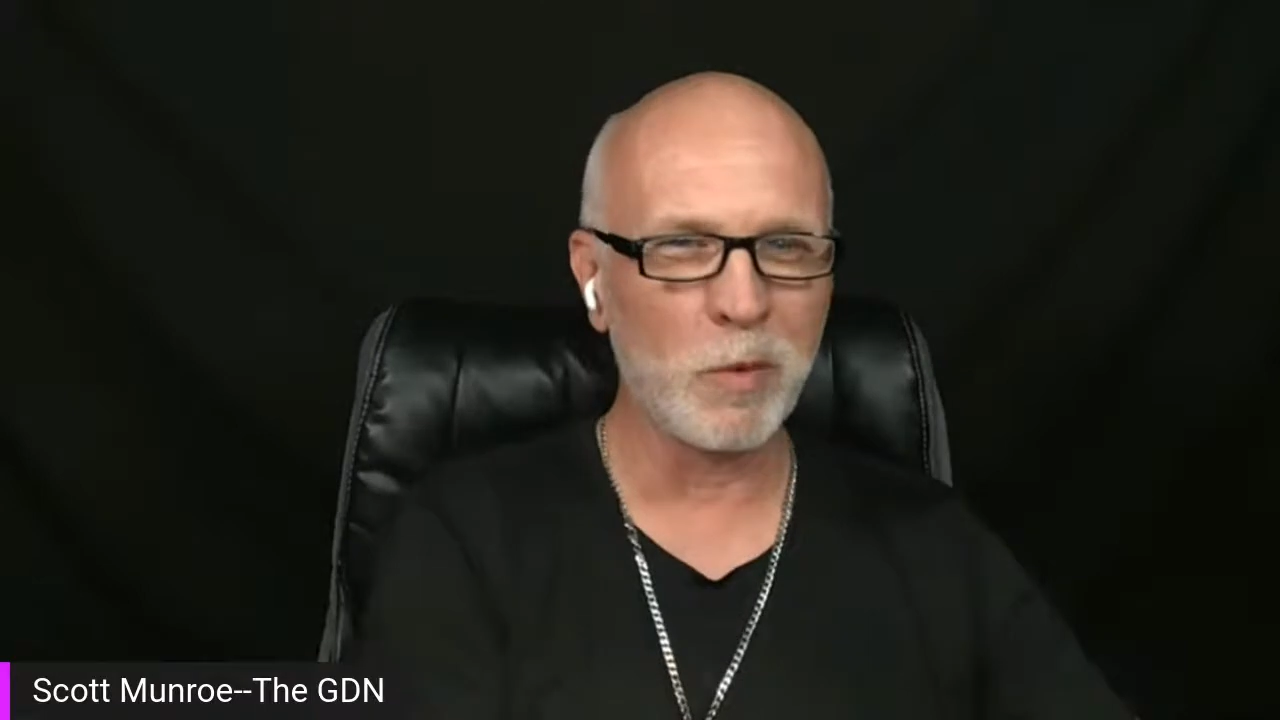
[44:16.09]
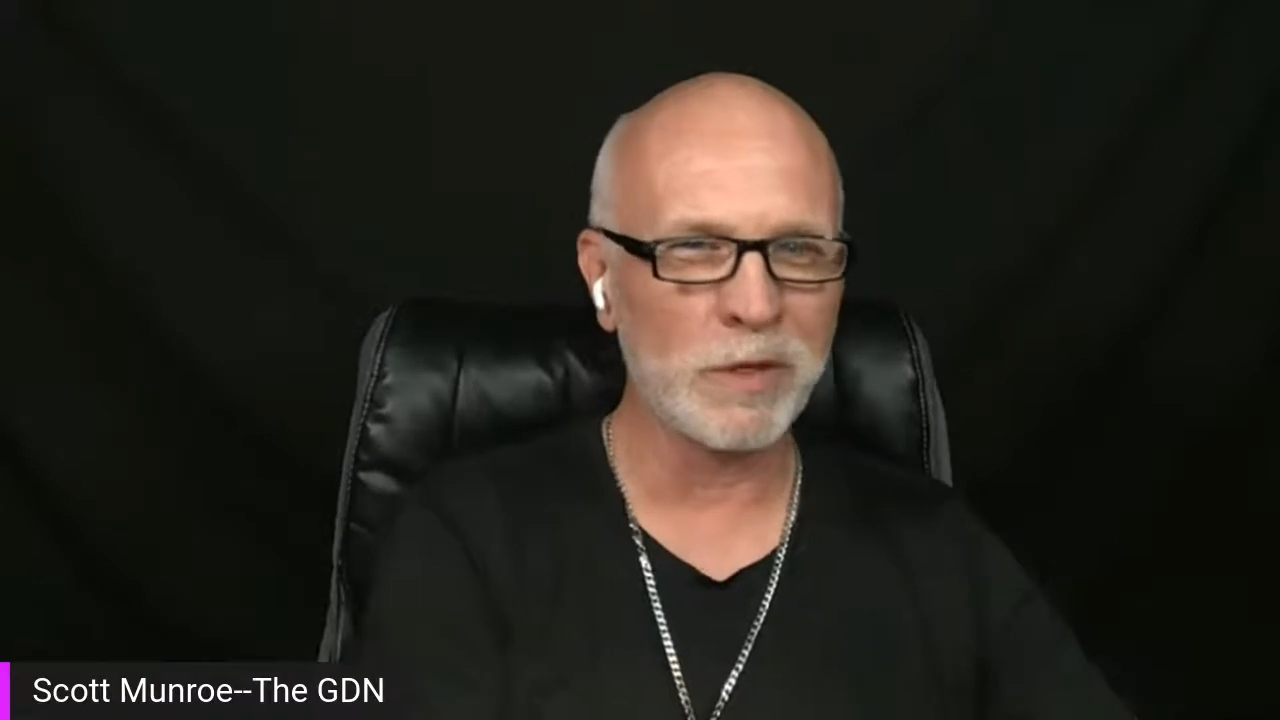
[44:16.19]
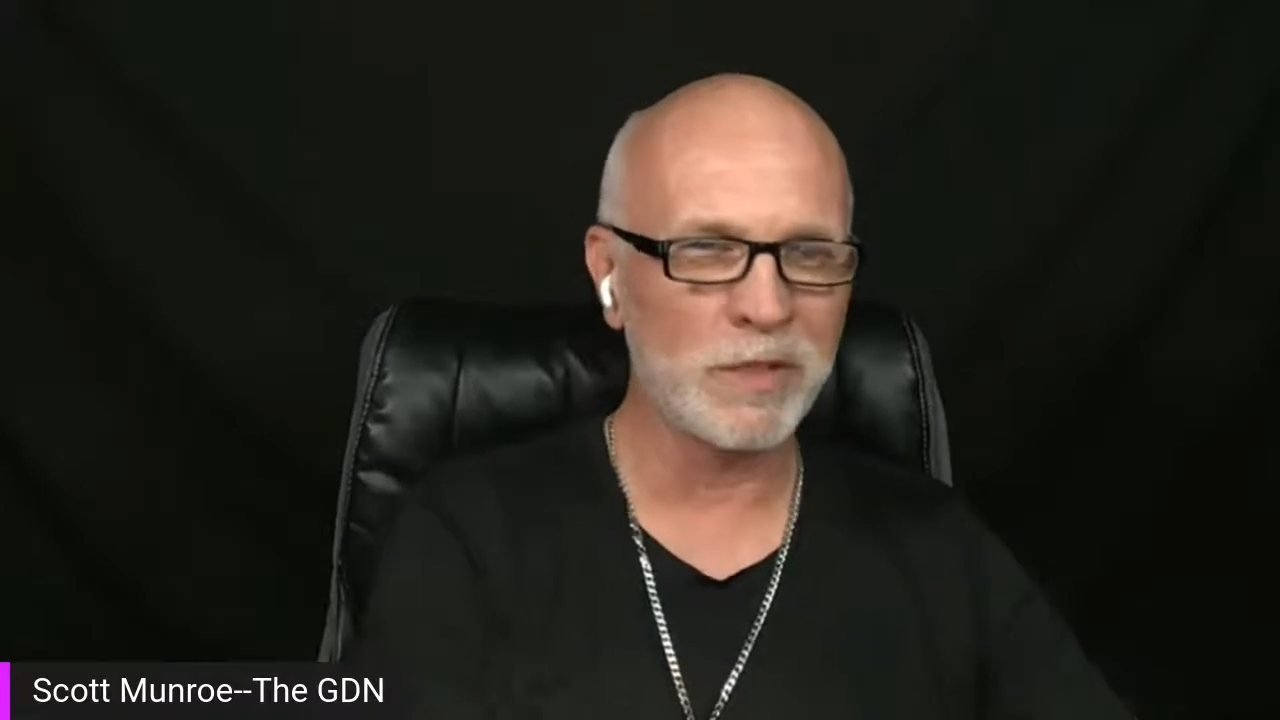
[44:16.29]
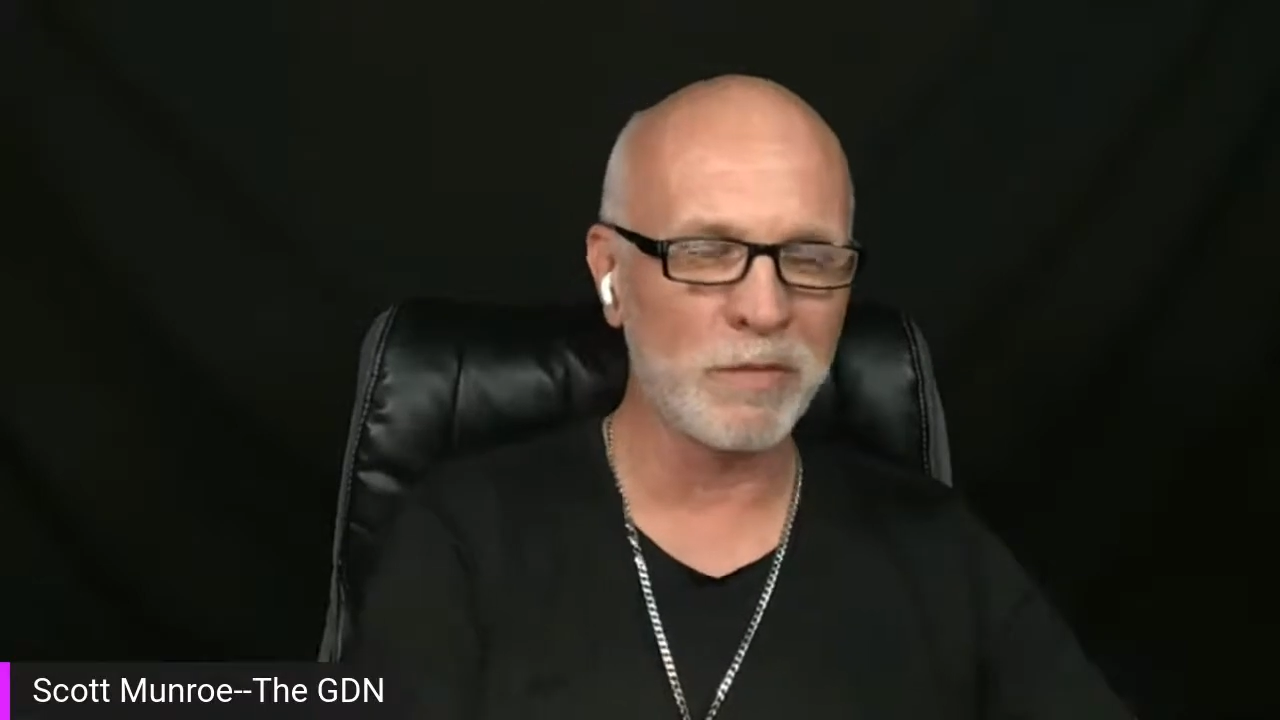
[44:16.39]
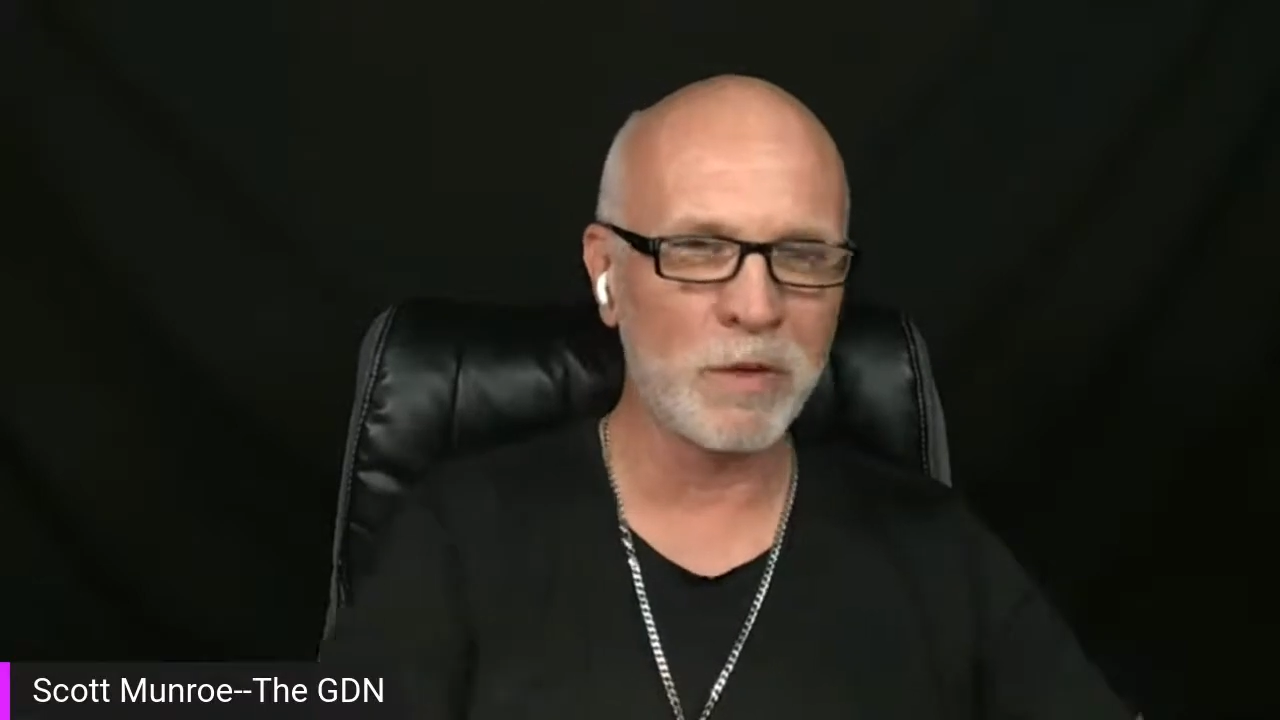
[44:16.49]

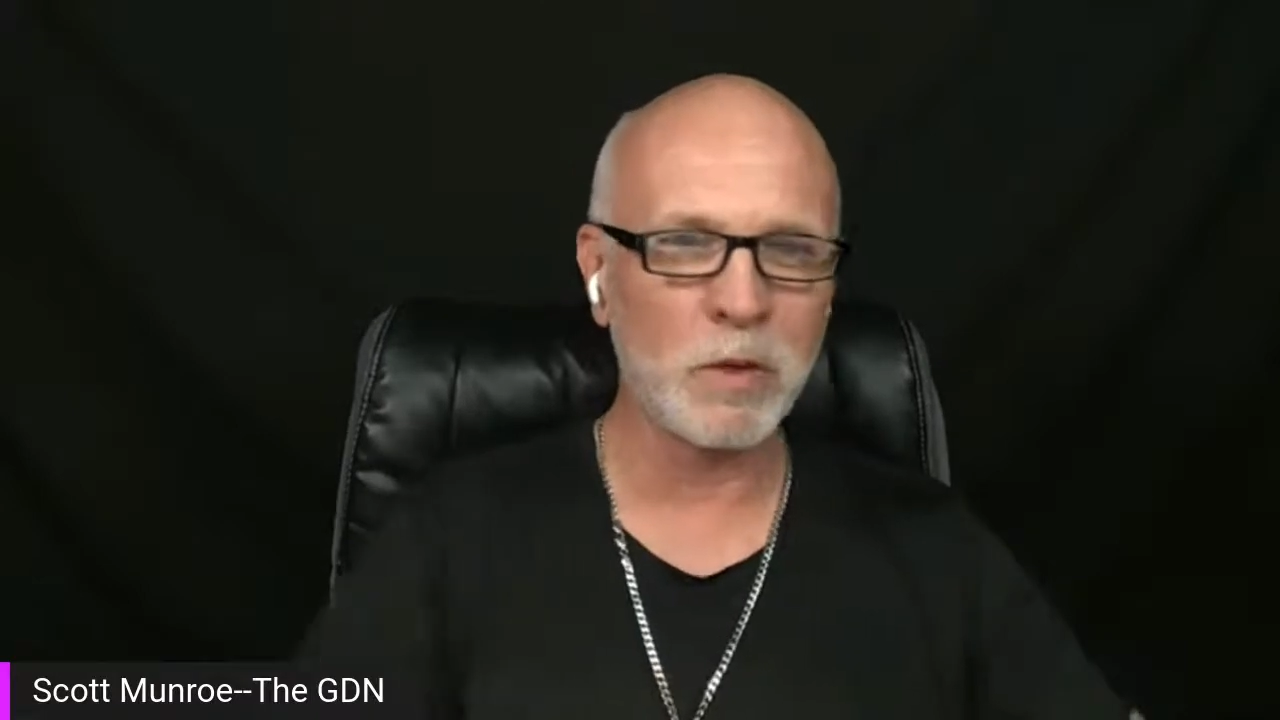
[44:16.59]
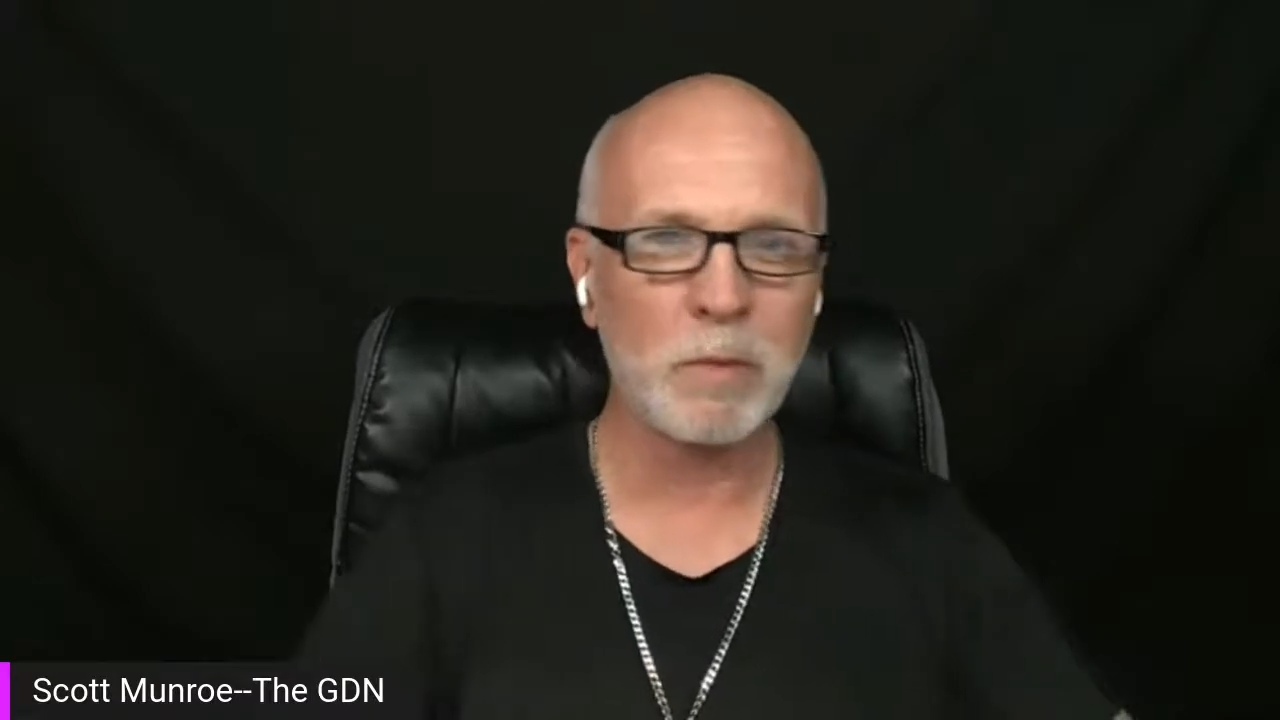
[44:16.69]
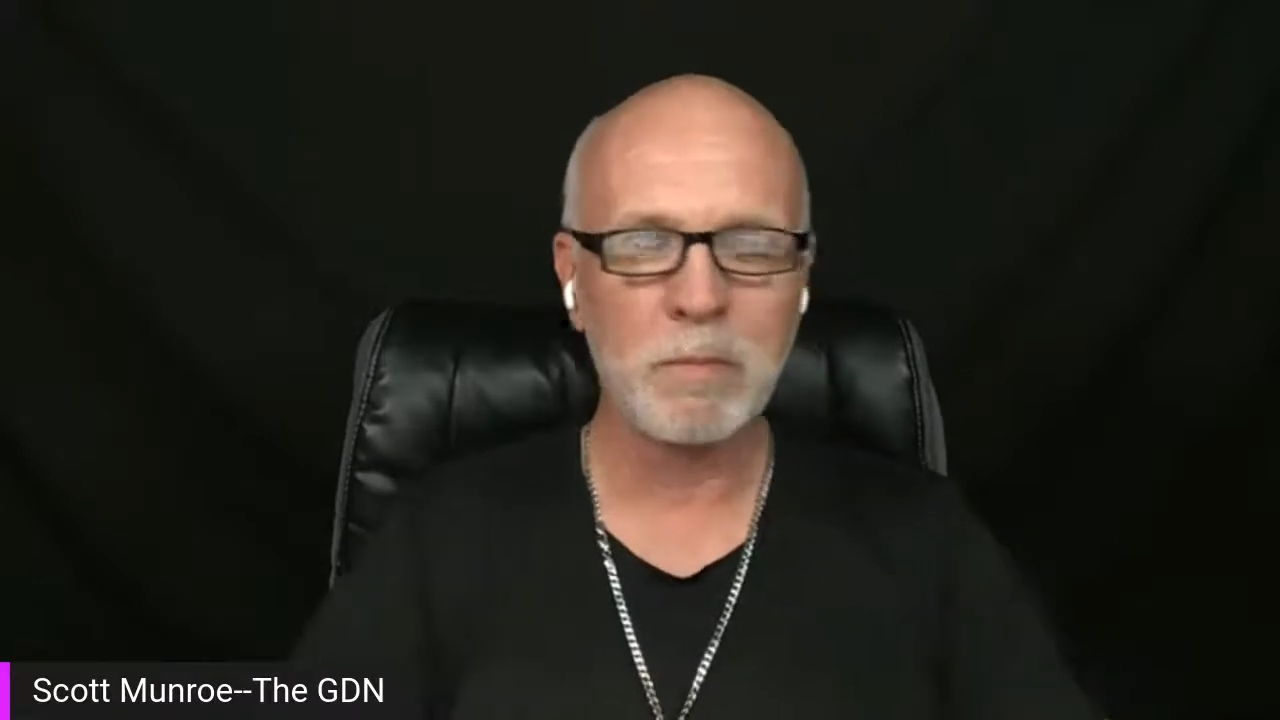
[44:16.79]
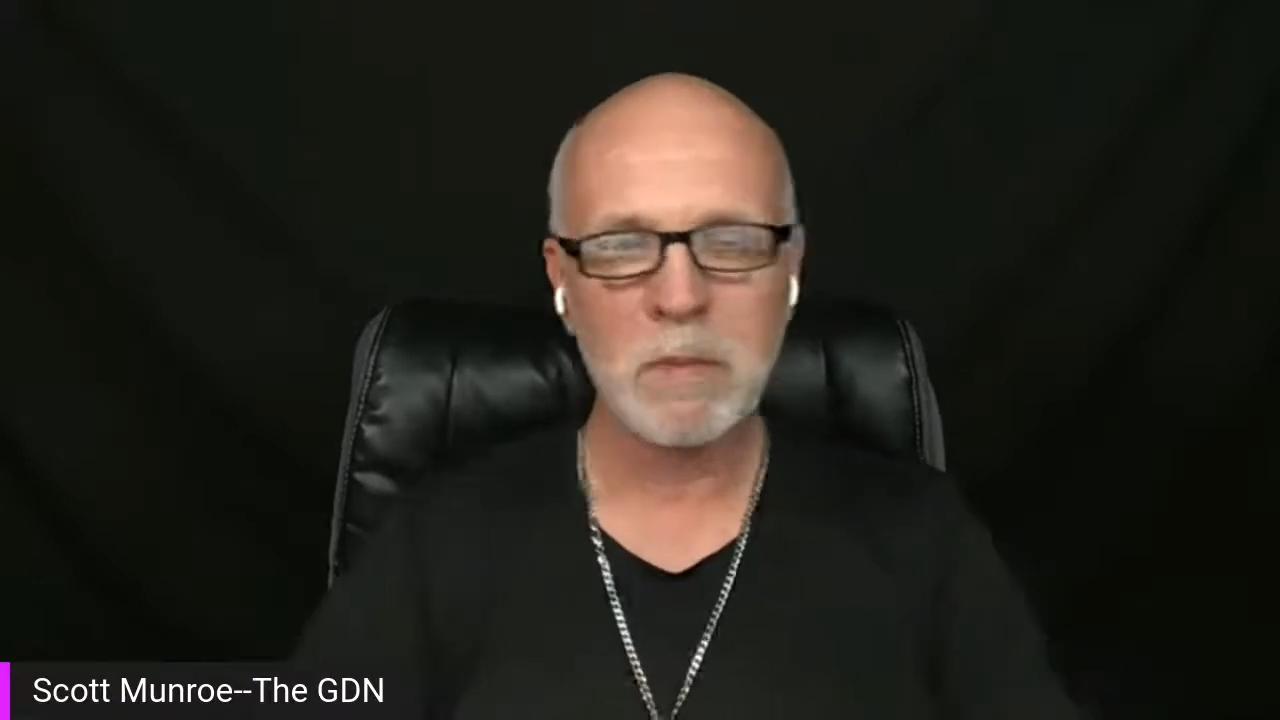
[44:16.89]
points of view.